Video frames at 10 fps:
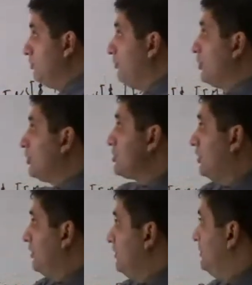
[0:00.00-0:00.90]
focus
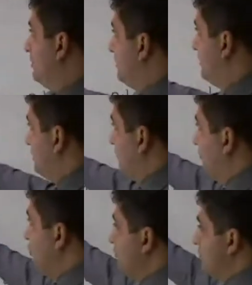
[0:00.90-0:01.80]
on the
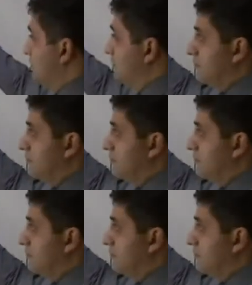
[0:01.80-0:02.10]
fuse,